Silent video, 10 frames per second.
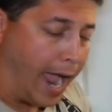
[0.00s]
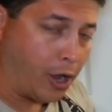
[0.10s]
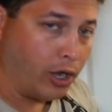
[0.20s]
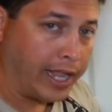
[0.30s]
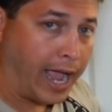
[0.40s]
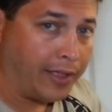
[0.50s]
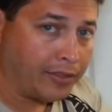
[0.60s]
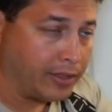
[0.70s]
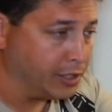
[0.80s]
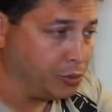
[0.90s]
I only
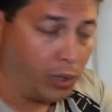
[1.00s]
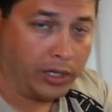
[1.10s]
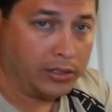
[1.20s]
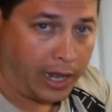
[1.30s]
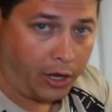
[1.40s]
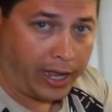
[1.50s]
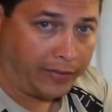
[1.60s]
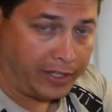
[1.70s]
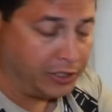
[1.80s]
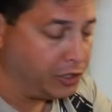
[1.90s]
got this one. I only
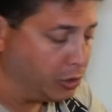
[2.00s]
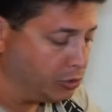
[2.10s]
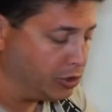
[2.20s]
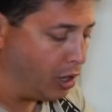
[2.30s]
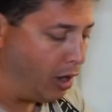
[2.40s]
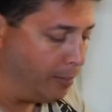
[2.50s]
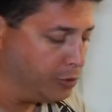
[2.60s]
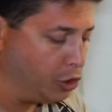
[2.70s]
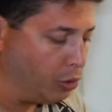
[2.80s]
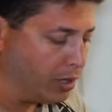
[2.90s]
got these two, so I'm
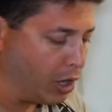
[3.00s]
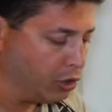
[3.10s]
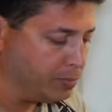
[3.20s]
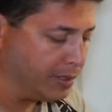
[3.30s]
short one ghost.